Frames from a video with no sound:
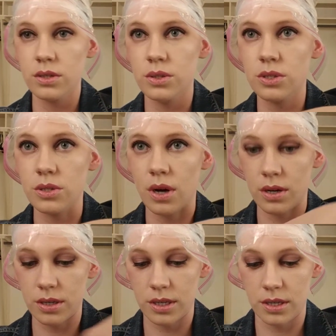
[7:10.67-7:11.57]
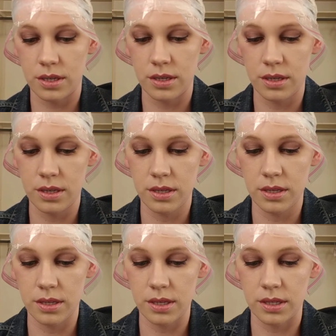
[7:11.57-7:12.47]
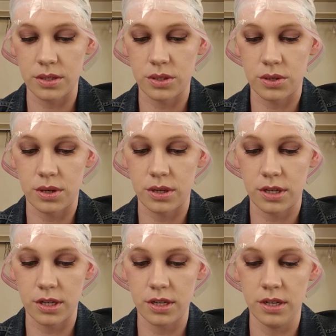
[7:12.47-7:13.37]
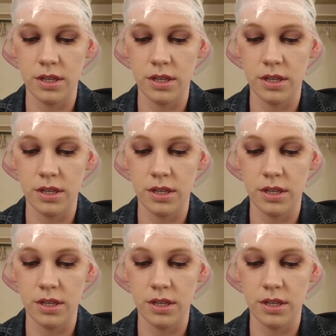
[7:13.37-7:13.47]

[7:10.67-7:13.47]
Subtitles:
stronger and stronger.